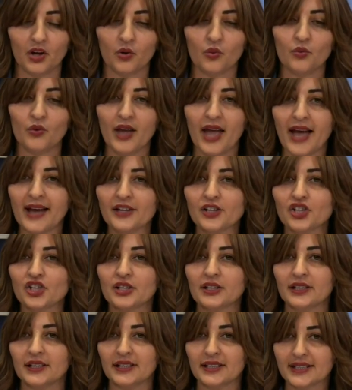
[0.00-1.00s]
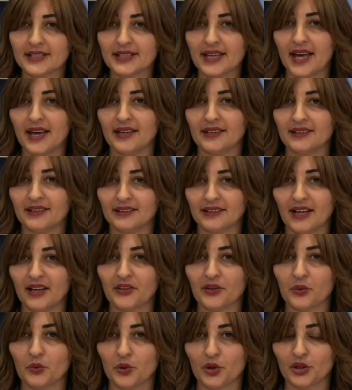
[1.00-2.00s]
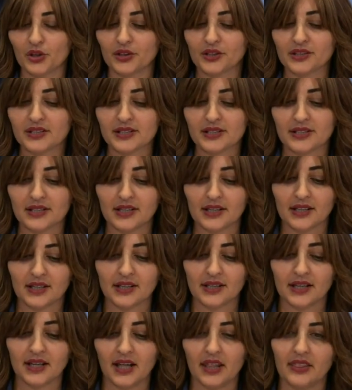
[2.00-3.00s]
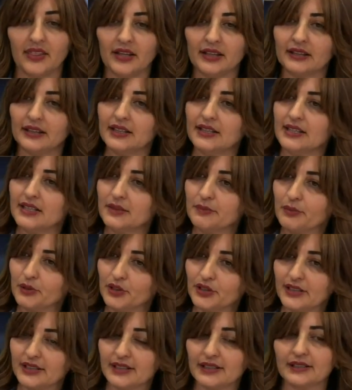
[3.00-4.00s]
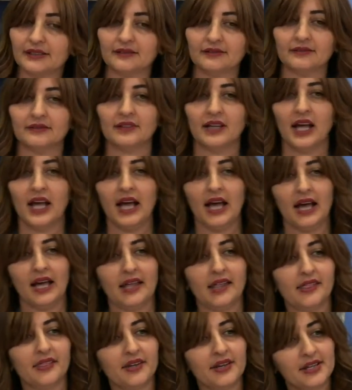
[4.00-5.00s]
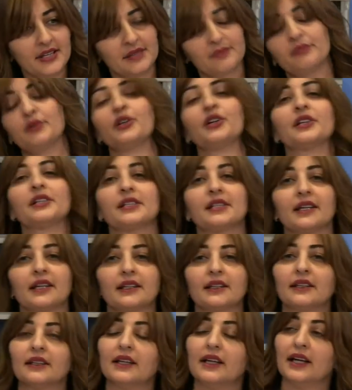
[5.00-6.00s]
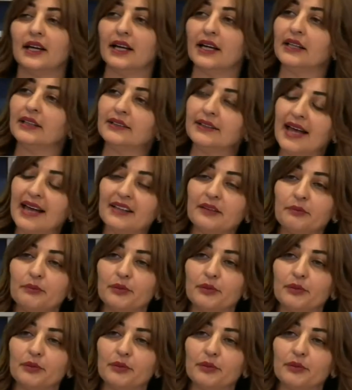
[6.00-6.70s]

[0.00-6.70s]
we actually saying, in other words, that this person and this person and that